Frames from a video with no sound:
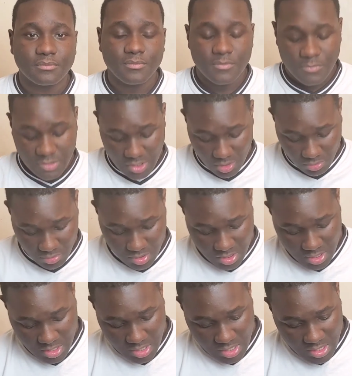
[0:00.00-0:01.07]
So
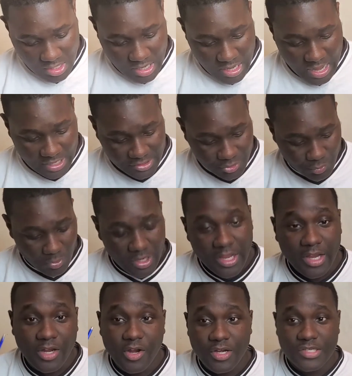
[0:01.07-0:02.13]
I just want to
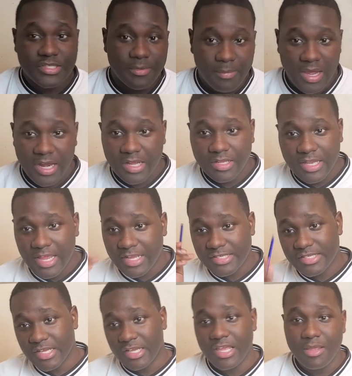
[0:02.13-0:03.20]
encourage somebody, like I
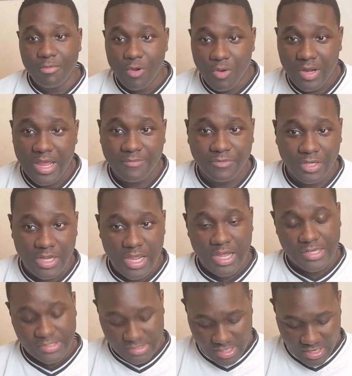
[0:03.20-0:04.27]
said, keep going after
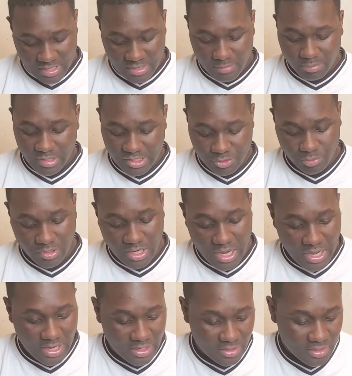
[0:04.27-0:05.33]
God. Stay in a place with
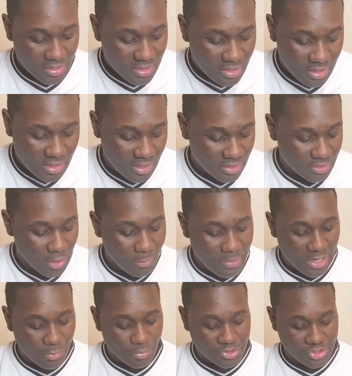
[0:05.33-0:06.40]
God. No
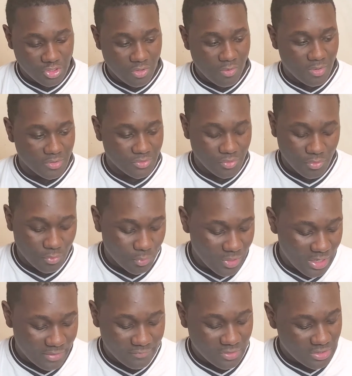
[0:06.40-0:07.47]
matter what you're going through,
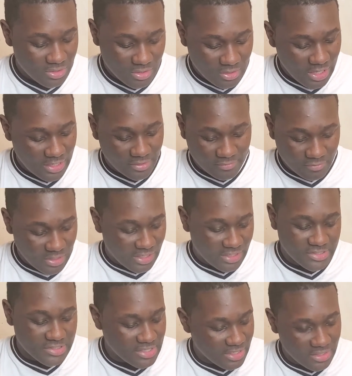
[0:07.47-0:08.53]
wherever, like a
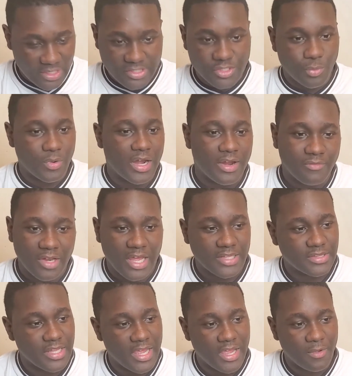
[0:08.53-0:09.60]
sickness or whatever like
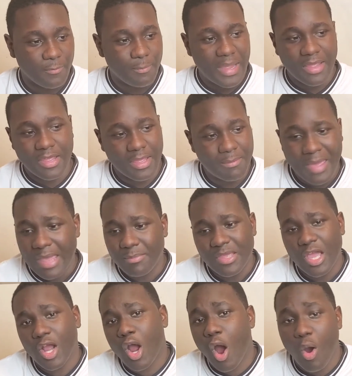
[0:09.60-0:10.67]
that, it may be
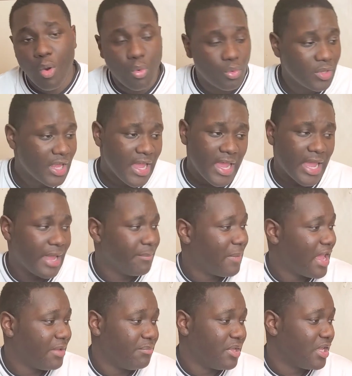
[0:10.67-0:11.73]
a cold, it
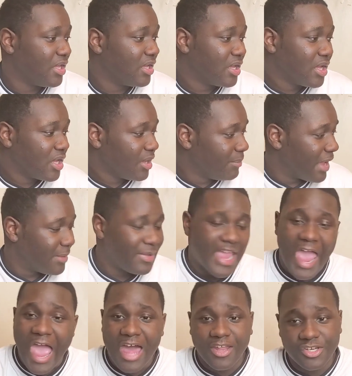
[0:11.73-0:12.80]
may be
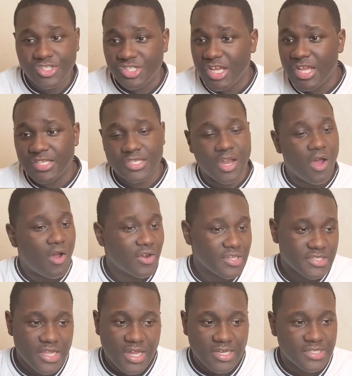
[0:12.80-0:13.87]
allergies and all this
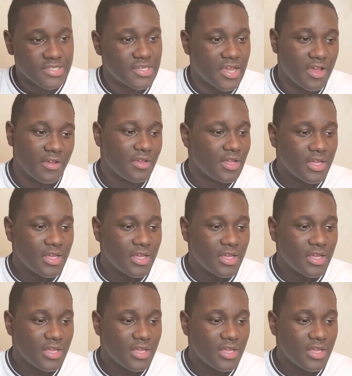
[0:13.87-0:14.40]
other stuff,